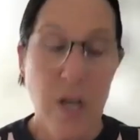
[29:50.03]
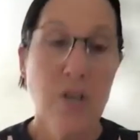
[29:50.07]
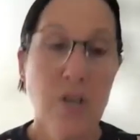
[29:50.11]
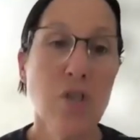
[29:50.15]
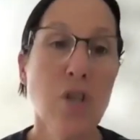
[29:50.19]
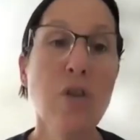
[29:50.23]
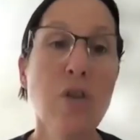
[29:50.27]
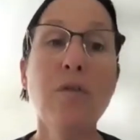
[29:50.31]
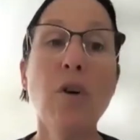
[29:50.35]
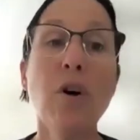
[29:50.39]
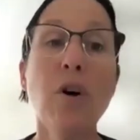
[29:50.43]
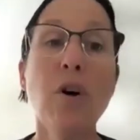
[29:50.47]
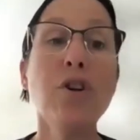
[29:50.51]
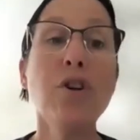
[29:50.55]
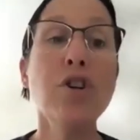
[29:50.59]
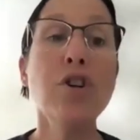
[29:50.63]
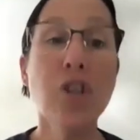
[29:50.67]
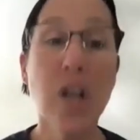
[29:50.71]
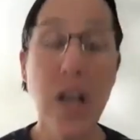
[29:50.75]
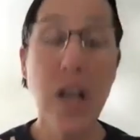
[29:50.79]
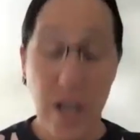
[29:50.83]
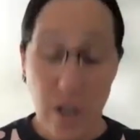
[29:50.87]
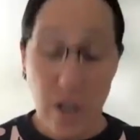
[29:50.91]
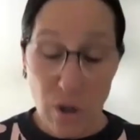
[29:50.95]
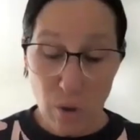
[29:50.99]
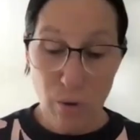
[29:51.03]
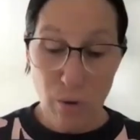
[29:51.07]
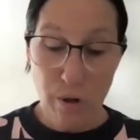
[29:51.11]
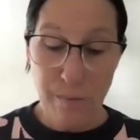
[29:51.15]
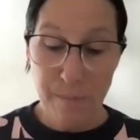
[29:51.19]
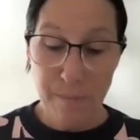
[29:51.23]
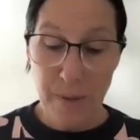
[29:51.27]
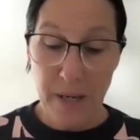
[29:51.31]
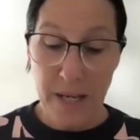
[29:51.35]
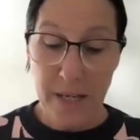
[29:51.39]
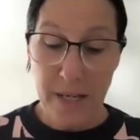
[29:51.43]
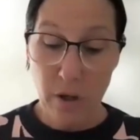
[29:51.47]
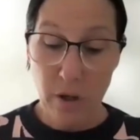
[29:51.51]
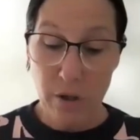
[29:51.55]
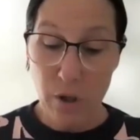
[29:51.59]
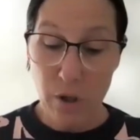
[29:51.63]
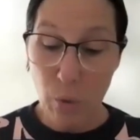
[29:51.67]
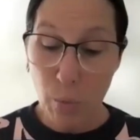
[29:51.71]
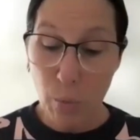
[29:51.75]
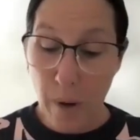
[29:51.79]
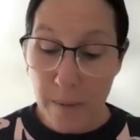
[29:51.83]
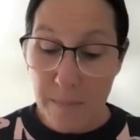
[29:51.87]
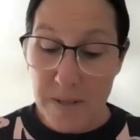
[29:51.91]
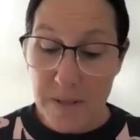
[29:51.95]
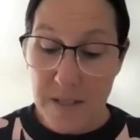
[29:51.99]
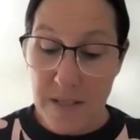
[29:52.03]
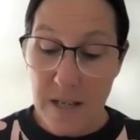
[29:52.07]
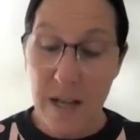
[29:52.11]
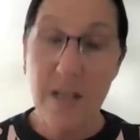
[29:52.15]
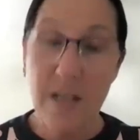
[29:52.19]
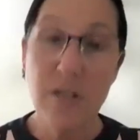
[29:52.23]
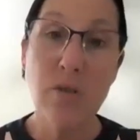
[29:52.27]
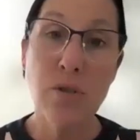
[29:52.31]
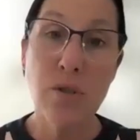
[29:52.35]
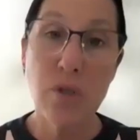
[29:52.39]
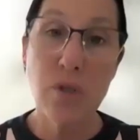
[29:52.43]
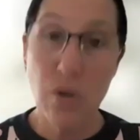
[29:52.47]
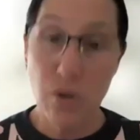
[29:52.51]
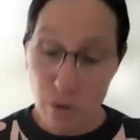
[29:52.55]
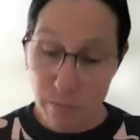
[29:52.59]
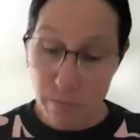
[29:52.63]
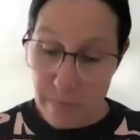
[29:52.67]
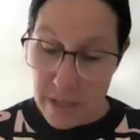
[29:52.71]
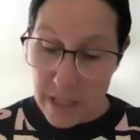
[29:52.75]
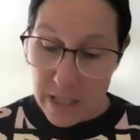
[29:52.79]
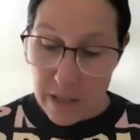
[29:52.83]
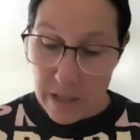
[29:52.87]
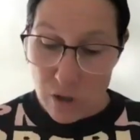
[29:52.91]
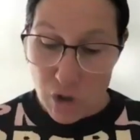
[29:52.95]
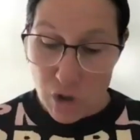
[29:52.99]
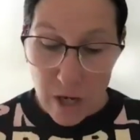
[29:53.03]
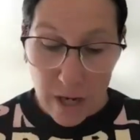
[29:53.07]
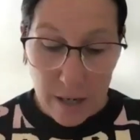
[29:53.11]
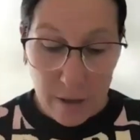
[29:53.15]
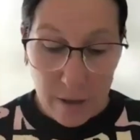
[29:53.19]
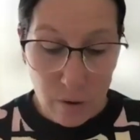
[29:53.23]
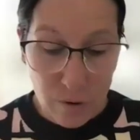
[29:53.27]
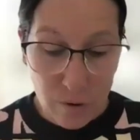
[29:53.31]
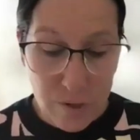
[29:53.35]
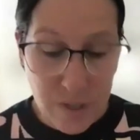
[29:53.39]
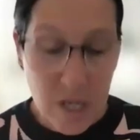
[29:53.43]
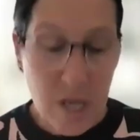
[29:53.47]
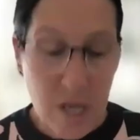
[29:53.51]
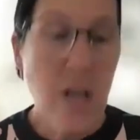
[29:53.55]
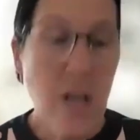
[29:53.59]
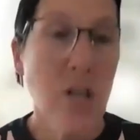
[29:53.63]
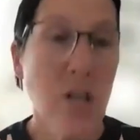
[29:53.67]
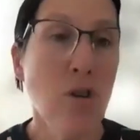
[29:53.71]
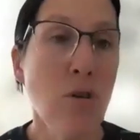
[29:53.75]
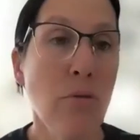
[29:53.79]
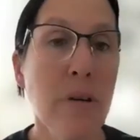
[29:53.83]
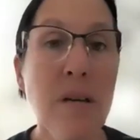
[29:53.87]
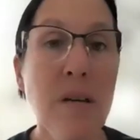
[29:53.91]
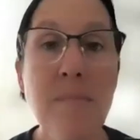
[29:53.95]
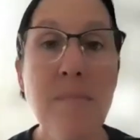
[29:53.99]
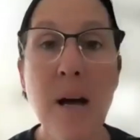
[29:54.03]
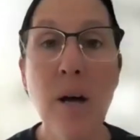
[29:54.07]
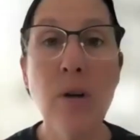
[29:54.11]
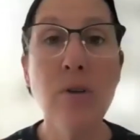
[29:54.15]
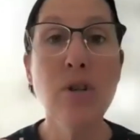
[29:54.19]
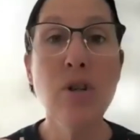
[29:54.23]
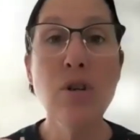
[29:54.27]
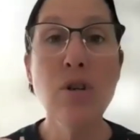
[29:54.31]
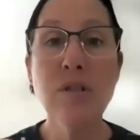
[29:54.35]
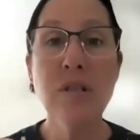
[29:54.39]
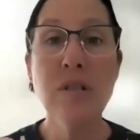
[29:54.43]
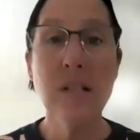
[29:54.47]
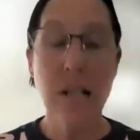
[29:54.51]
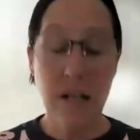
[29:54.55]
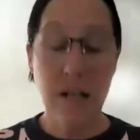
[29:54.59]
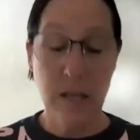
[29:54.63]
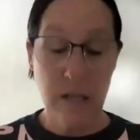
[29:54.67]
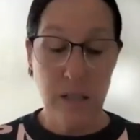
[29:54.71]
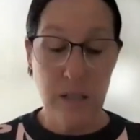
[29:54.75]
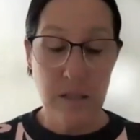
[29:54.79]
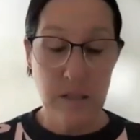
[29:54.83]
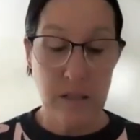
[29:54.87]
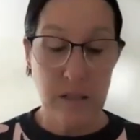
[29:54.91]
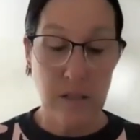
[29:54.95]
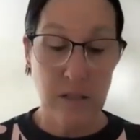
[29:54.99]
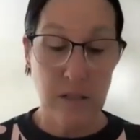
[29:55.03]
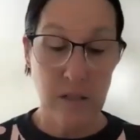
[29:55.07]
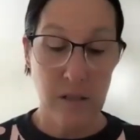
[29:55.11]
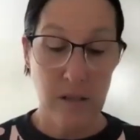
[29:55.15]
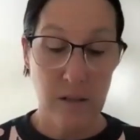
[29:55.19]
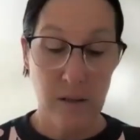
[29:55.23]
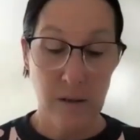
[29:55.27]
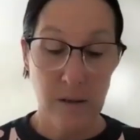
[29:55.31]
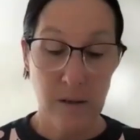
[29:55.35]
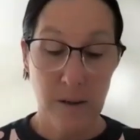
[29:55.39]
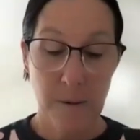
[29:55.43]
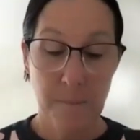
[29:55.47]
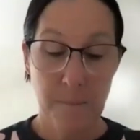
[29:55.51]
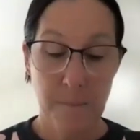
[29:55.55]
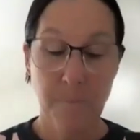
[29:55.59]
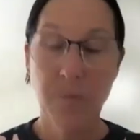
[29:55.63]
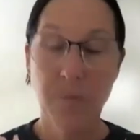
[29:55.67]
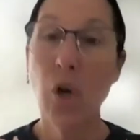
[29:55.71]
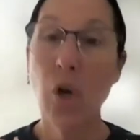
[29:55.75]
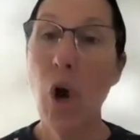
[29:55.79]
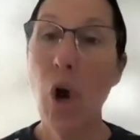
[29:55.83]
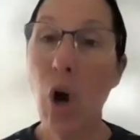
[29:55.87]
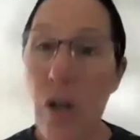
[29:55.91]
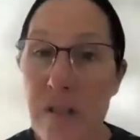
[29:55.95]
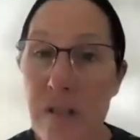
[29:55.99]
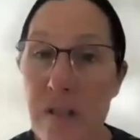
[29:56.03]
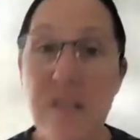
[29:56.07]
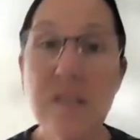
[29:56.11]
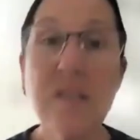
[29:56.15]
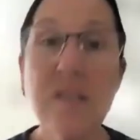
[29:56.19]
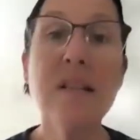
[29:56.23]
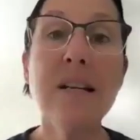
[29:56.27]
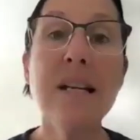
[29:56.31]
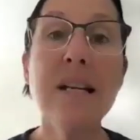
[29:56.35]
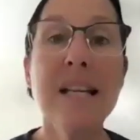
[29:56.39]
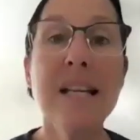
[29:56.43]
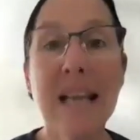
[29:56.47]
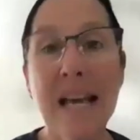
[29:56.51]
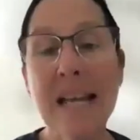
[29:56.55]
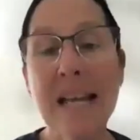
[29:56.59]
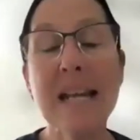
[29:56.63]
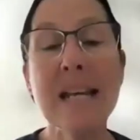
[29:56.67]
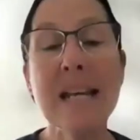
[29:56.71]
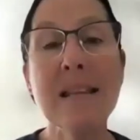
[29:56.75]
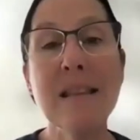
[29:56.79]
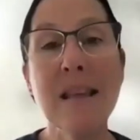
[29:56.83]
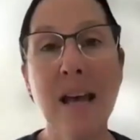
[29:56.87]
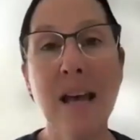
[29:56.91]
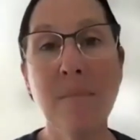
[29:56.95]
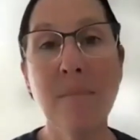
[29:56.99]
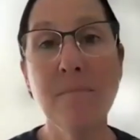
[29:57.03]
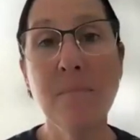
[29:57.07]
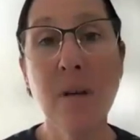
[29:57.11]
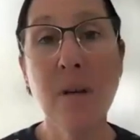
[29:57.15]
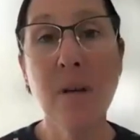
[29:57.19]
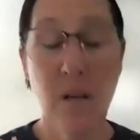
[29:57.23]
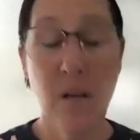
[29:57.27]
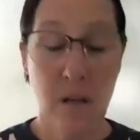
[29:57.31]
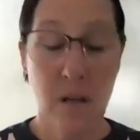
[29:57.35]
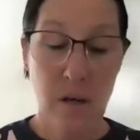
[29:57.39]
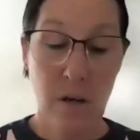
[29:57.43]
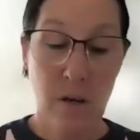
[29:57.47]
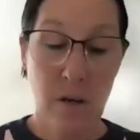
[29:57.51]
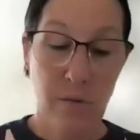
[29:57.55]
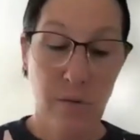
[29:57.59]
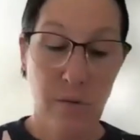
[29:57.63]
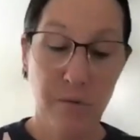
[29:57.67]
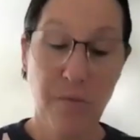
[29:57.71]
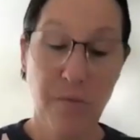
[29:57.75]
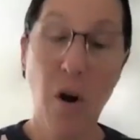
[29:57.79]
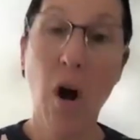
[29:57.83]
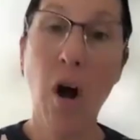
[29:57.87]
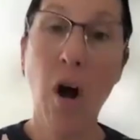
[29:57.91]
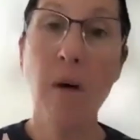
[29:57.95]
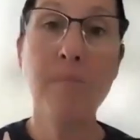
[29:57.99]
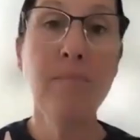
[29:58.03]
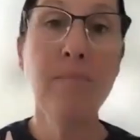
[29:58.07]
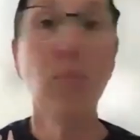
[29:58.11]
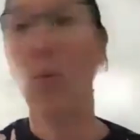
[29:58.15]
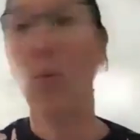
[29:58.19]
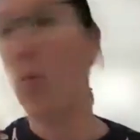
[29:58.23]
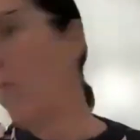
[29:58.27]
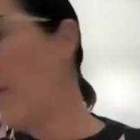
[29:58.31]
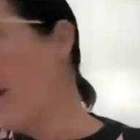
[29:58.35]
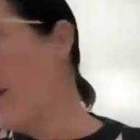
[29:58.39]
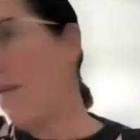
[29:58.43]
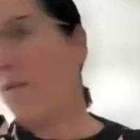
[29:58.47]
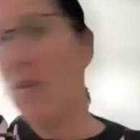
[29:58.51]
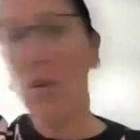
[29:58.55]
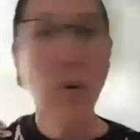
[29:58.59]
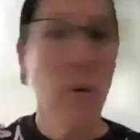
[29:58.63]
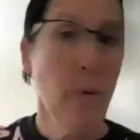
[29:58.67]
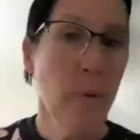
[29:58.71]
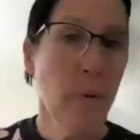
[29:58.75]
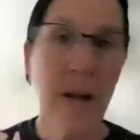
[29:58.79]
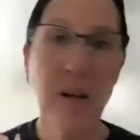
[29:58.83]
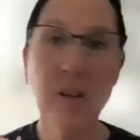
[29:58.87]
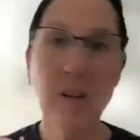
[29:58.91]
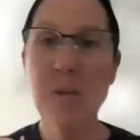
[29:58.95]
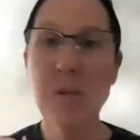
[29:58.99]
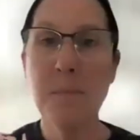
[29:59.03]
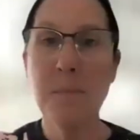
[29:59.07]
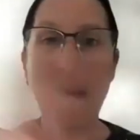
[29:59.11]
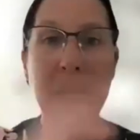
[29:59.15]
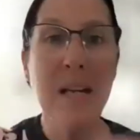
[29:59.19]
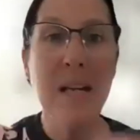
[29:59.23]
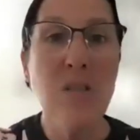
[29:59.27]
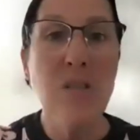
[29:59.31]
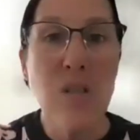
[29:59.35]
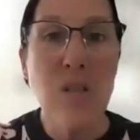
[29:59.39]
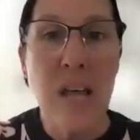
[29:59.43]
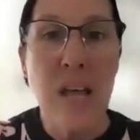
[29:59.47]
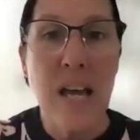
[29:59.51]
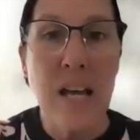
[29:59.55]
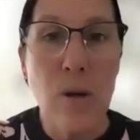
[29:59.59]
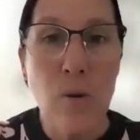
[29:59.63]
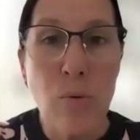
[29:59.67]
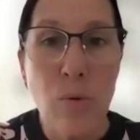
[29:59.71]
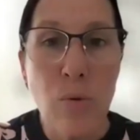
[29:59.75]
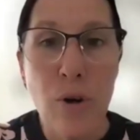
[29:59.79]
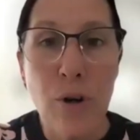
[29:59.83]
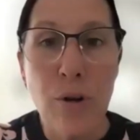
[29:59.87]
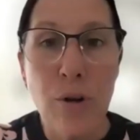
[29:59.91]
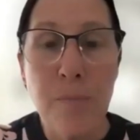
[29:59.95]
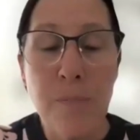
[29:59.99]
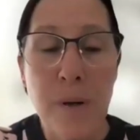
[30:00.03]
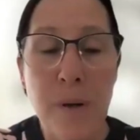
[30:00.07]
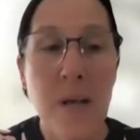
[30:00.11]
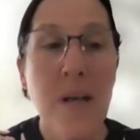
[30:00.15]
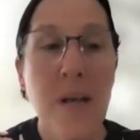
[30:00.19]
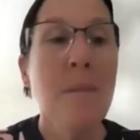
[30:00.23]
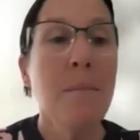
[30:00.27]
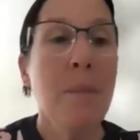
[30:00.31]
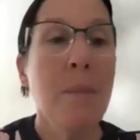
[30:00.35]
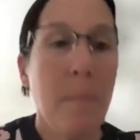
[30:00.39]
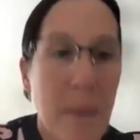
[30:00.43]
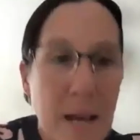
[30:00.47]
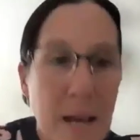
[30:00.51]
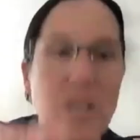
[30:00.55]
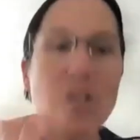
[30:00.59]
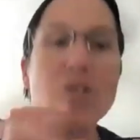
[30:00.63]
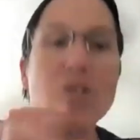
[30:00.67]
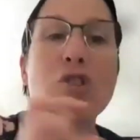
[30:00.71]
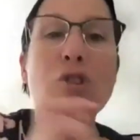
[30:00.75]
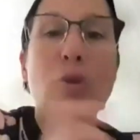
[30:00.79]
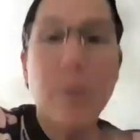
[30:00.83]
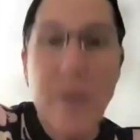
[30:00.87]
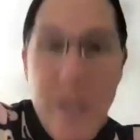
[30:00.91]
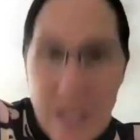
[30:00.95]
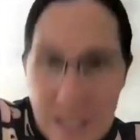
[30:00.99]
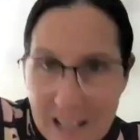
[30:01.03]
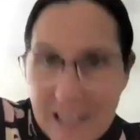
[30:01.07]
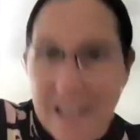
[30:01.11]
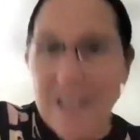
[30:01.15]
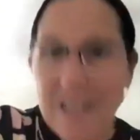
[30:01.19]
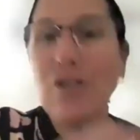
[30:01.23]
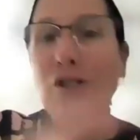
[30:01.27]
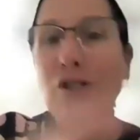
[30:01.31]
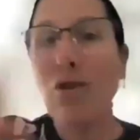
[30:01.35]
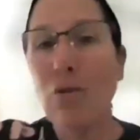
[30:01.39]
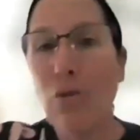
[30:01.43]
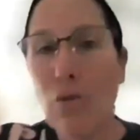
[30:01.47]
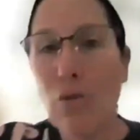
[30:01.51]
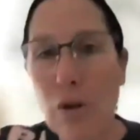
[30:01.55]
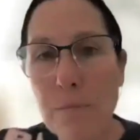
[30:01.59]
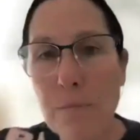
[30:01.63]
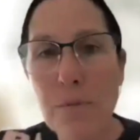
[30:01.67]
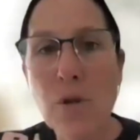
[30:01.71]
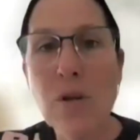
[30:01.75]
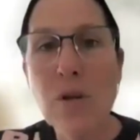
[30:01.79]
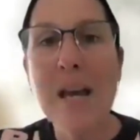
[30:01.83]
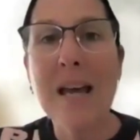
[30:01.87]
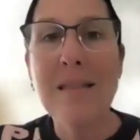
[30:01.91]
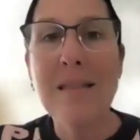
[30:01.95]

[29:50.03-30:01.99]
So you've got to share your group link on your website, your social media channels, your email newsletters, constantly getting them from everywhere else back into that group, but making sure when they get into the group, you